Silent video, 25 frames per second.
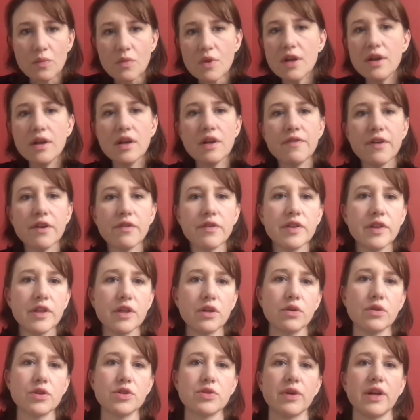And if everything
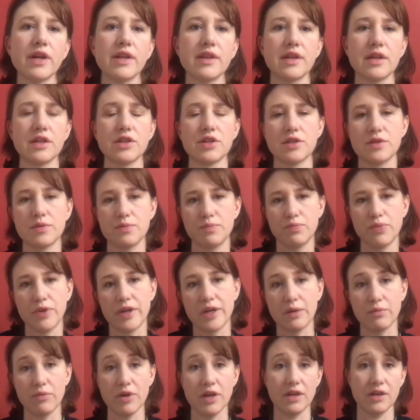goes right, they just
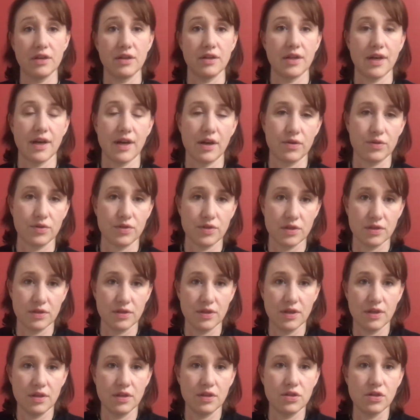bring him right into the house, and
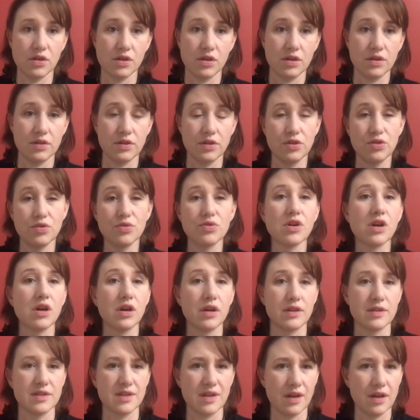the new
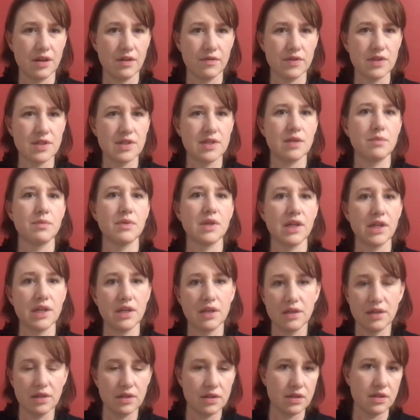dog is kind of
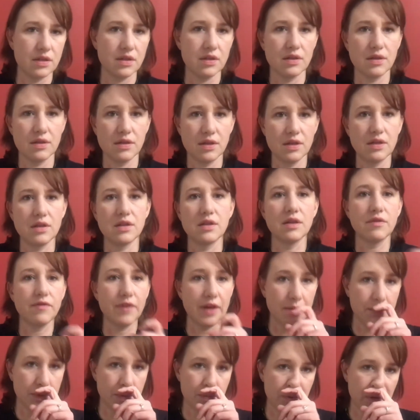assimilated into the
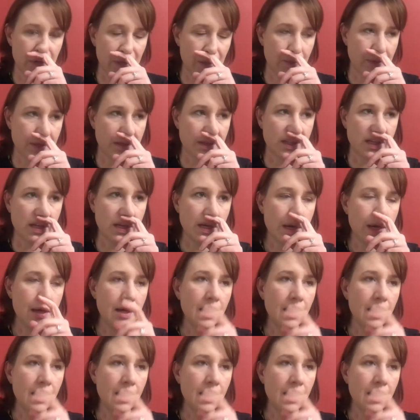family pretty quickly.